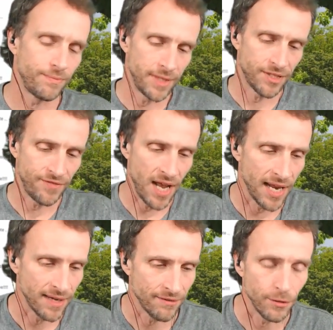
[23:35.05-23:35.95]
is
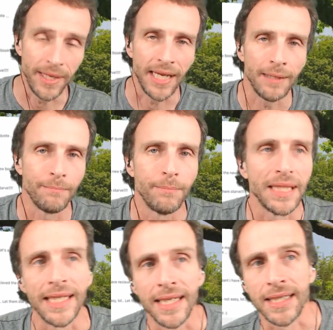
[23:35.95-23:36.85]
fine for me,
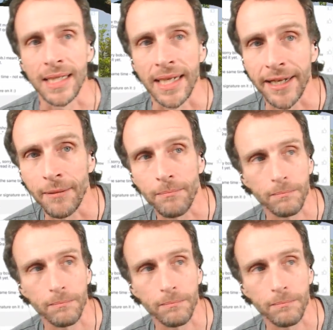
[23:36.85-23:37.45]
but Lynn doesn't like it.